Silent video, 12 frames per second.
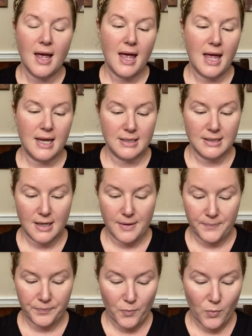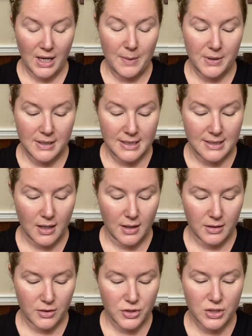And um, when I put this
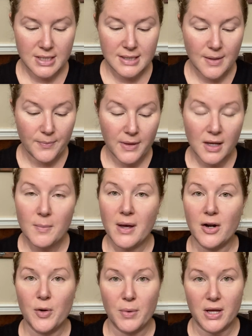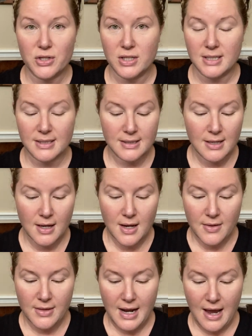on, there's just something about her blushes
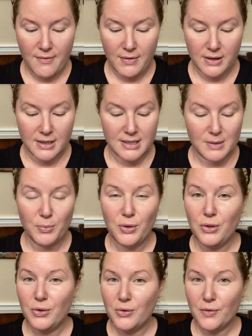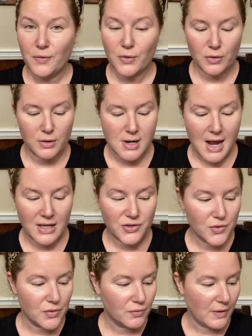that have like this beautiful
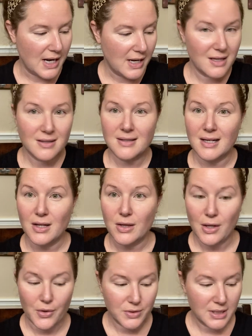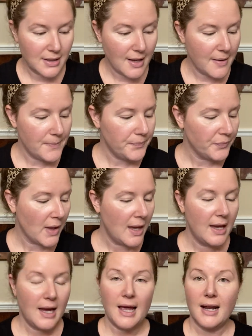natural radiance and glow to them.
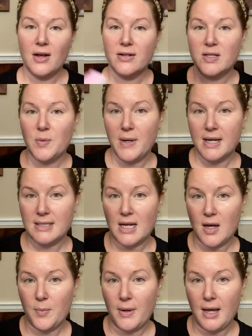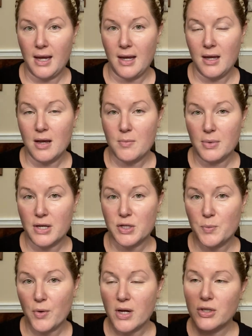And I also picked up a blush
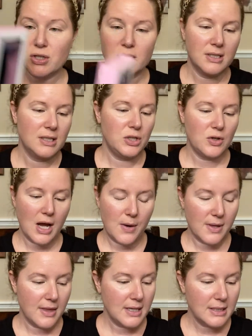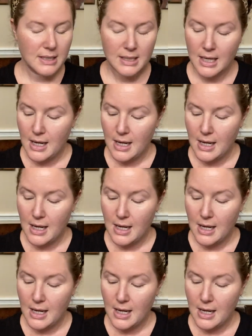brush to try with it.